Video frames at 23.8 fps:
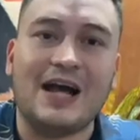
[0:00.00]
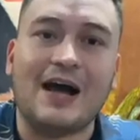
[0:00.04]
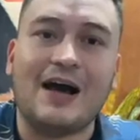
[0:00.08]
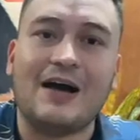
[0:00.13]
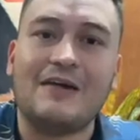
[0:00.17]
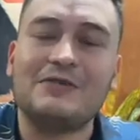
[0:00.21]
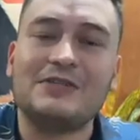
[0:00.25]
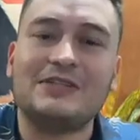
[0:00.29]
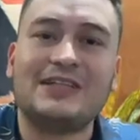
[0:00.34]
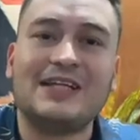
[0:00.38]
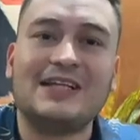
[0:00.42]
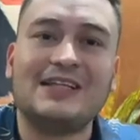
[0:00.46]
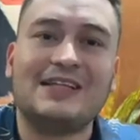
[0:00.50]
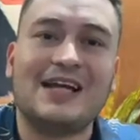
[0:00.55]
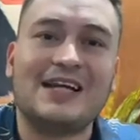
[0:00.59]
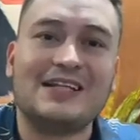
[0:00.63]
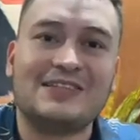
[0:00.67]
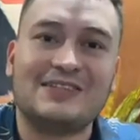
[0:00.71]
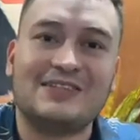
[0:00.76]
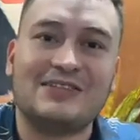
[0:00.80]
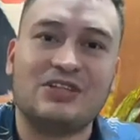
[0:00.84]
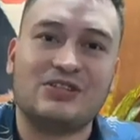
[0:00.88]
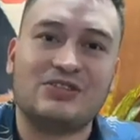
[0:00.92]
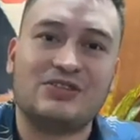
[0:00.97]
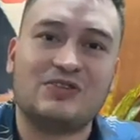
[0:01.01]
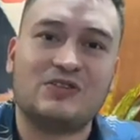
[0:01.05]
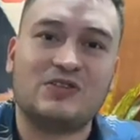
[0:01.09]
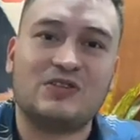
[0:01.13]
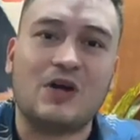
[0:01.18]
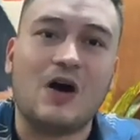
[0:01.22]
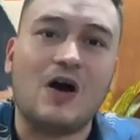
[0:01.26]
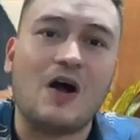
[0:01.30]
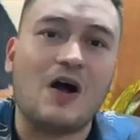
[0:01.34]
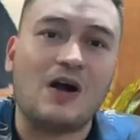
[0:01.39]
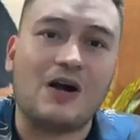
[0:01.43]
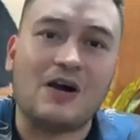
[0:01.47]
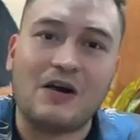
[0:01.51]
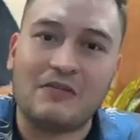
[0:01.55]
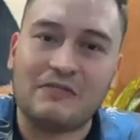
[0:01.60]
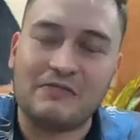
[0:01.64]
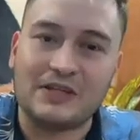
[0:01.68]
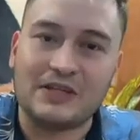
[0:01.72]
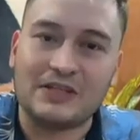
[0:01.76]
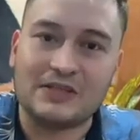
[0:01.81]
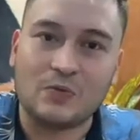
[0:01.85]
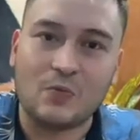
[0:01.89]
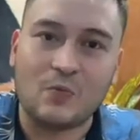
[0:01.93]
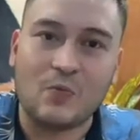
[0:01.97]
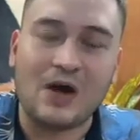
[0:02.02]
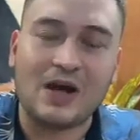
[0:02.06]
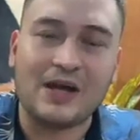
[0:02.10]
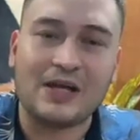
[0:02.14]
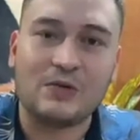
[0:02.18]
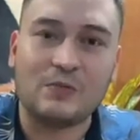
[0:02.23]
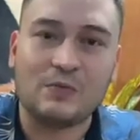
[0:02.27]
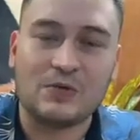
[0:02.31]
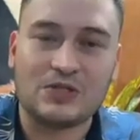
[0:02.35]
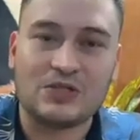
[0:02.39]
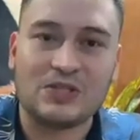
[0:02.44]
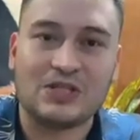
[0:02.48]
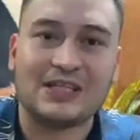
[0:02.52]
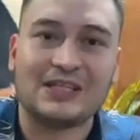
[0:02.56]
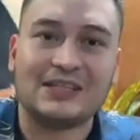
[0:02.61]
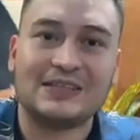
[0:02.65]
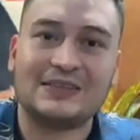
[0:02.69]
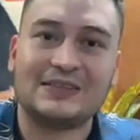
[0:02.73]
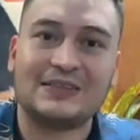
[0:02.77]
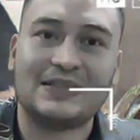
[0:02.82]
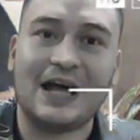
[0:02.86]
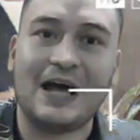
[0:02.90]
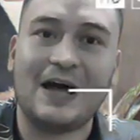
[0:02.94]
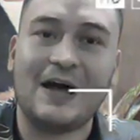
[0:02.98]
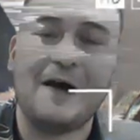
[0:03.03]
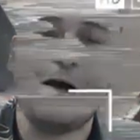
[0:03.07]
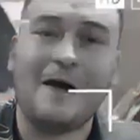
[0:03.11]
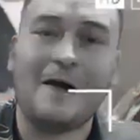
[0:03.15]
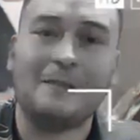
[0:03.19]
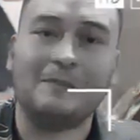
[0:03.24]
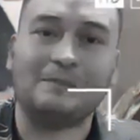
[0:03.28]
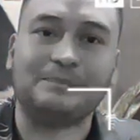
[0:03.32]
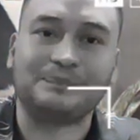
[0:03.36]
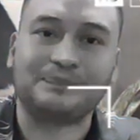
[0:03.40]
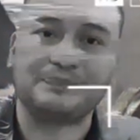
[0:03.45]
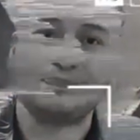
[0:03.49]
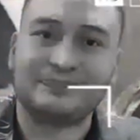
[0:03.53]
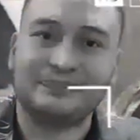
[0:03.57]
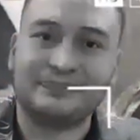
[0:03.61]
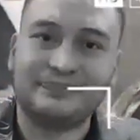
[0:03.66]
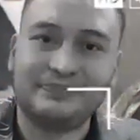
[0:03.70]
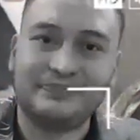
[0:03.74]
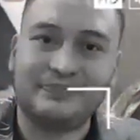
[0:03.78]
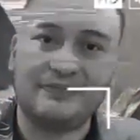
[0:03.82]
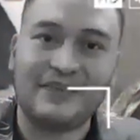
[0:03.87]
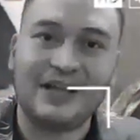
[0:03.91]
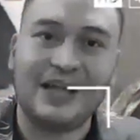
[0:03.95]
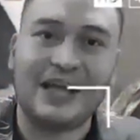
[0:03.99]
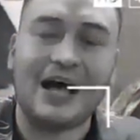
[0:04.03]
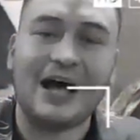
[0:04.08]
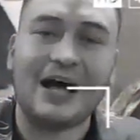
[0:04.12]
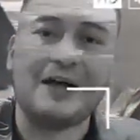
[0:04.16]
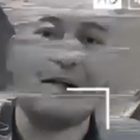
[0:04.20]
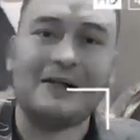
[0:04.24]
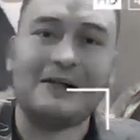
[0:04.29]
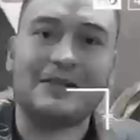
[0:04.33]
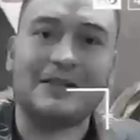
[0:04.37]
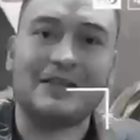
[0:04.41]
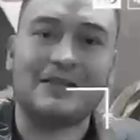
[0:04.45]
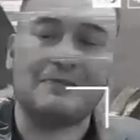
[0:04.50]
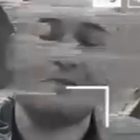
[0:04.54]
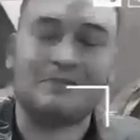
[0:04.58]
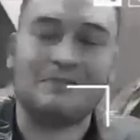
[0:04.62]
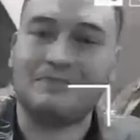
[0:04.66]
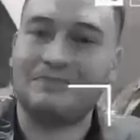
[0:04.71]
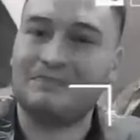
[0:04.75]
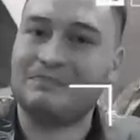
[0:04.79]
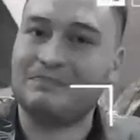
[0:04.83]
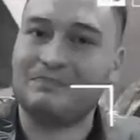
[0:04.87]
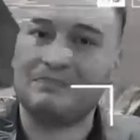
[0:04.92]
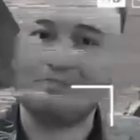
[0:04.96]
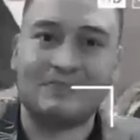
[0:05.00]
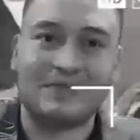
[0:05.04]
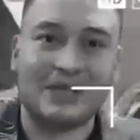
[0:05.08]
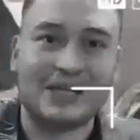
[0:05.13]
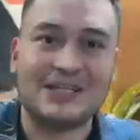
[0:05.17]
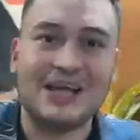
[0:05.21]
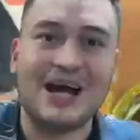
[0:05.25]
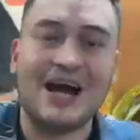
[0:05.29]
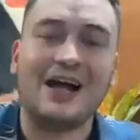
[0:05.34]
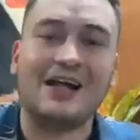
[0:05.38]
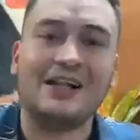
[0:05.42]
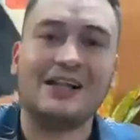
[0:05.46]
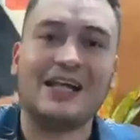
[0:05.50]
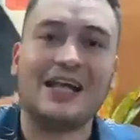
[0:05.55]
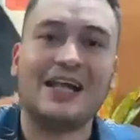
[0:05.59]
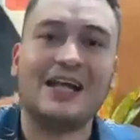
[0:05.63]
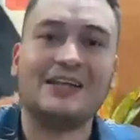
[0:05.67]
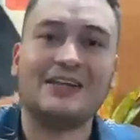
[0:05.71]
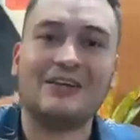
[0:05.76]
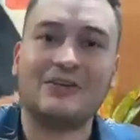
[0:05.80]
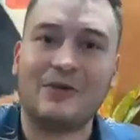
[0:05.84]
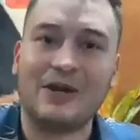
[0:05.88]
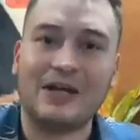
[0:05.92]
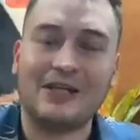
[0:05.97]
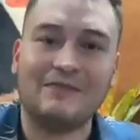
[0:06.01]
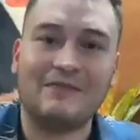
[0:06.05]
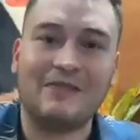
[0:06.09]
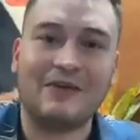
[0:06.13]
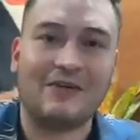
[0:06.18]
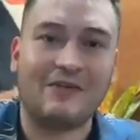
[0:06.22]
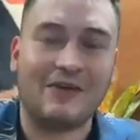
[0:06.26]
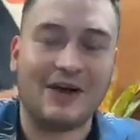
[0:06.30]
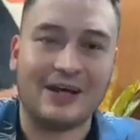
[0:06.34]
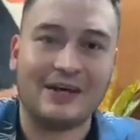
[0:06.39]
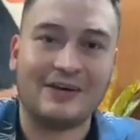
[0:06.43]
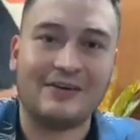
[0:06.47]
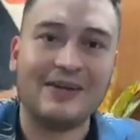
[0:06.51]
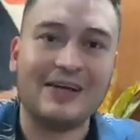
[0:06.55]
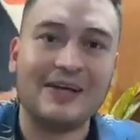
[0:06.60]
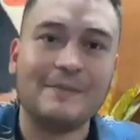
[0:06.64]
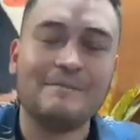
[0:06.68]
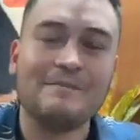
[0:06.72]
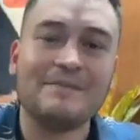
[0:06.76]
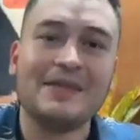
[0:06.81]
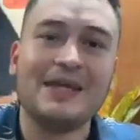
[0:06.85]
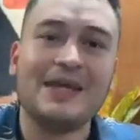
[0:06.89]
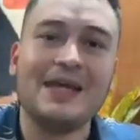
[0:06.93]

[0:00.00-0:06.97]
I would say that's the star of this wine, which is an Italian grape variety.